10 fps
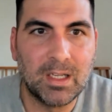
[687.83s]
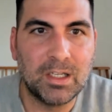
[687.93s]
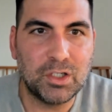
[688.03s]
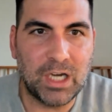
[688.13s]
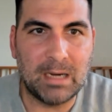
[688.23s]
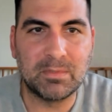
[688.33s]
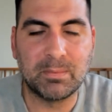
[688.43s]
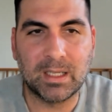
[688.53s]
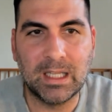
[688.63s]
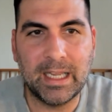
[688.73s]
James
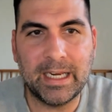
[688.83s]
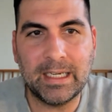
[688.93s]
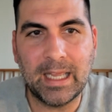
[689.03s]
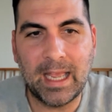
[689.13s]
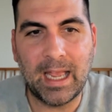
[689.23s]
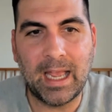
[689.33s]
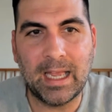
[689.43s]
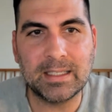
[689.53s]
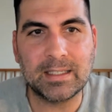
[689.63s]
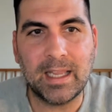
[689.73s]
McLean
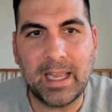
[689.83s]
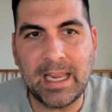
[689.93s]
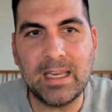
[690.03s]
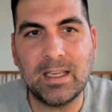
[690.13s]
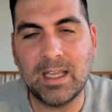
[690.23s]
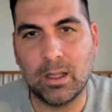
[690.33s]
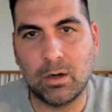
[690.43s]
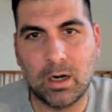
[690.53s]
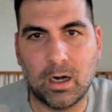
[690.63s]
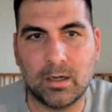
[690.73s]
has 8 yellow
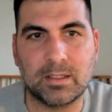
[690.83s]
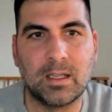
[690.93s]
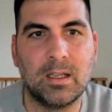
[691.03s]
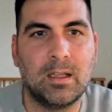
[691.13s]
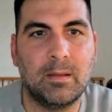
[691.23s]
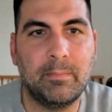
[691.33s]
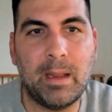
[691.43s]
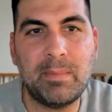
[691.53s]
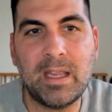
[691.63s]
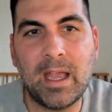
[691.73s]
cards.
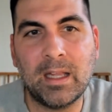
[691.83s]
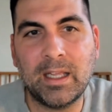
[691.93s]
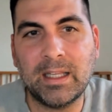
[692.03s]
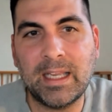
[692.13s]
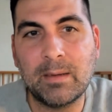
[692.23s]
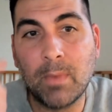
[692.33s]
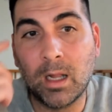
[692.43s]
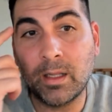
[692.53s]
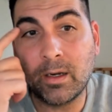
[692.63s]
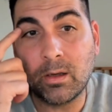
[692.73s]
Maybe Elliot Lee and
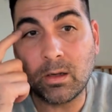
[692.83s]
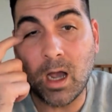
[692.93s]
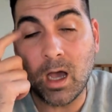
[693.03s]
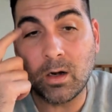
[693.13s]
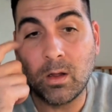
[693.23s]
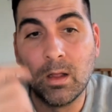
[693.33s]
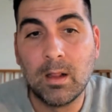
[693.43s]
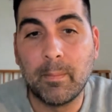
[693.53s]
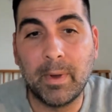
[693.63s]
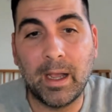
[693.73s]
Mullen and O'Connell.
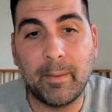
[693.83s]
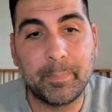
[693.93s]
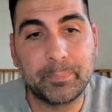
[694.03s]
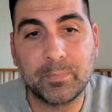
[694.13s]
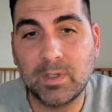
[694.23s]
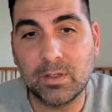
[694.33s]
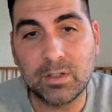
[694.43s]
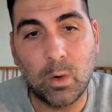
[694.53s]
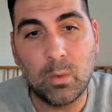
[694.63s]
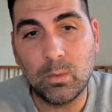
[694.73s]
But
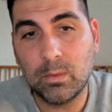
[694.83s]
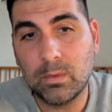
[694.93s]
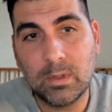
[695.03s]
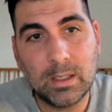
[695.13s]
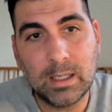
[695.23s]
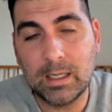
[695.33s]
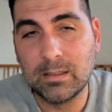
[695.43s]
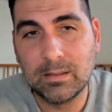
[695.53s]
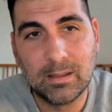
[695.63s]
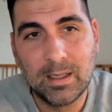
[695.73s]
so
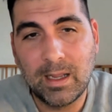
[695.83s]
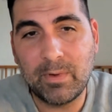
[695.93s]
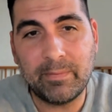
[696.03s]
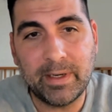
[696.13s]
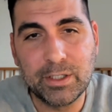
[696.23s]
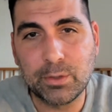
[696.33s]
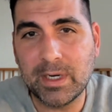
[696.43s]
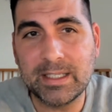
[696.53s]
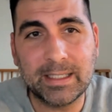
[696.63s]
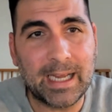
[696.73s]
if we have
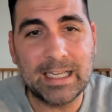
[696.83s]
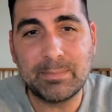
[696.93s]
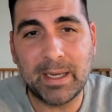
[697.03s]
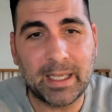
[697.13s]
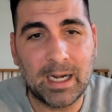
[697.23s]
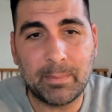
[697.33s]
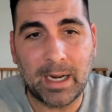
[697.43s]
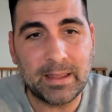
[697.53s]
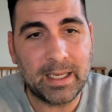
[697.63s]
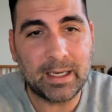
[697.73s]
injuries and guys picking up,
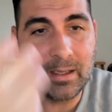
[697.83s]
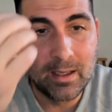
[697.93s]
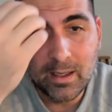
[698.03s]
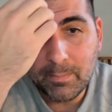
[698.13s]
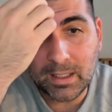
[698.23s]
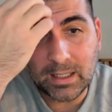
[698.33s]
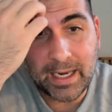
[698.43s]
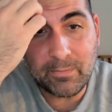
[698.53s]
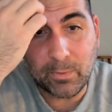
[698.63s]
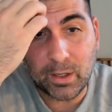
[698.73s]
I think
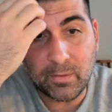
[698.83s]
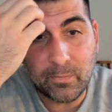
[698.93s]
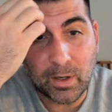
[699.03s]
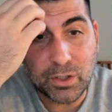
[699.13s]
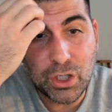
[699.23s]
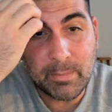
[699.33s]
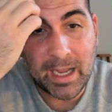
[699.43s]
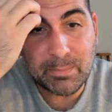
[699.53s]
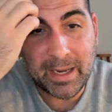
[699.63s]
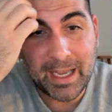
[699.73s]
McLean for a
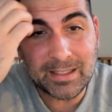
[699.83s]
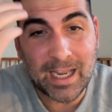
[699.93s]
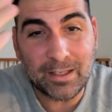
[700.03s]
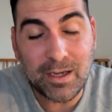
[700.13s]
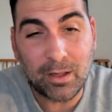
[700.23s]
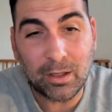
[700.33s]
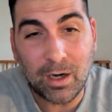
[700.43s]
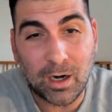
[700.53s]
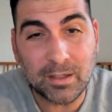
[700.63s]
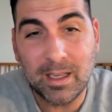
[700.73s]
2-match ban, 10 yellow
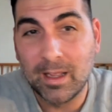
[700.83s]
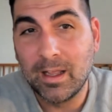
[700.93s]
cards,